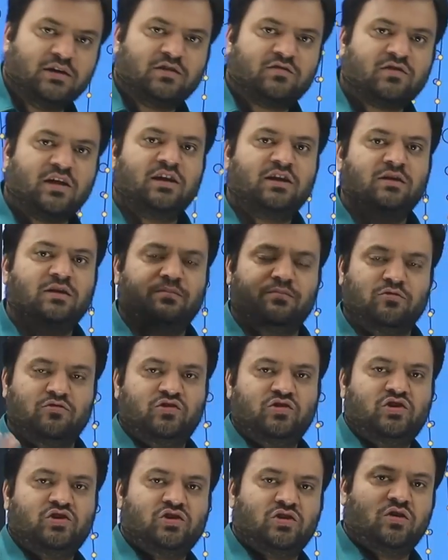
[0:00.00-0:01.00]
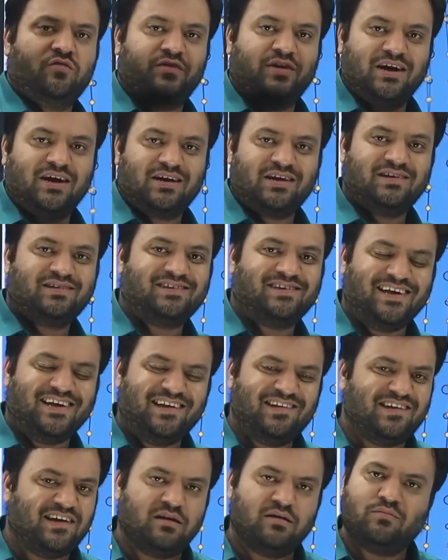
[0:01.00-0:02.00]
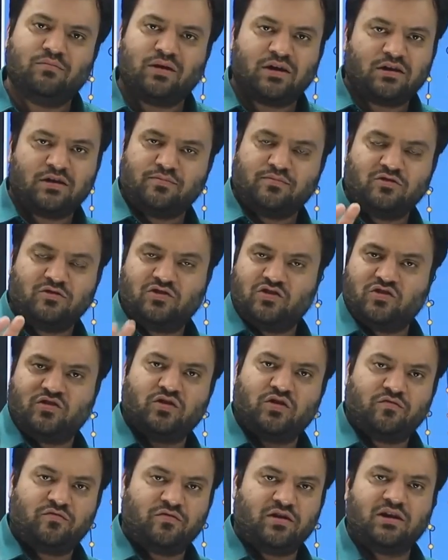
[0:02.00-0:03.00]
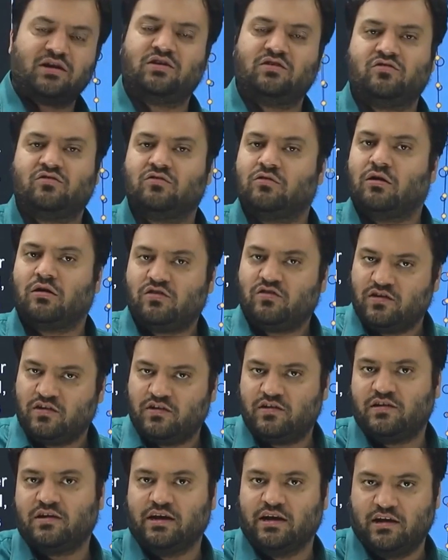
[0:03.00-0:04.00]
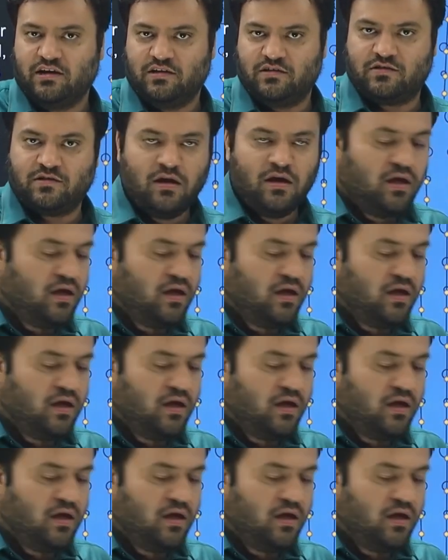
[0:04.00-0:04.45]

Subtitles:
that the position of duck is changing, but the position of duck is not changing, guys.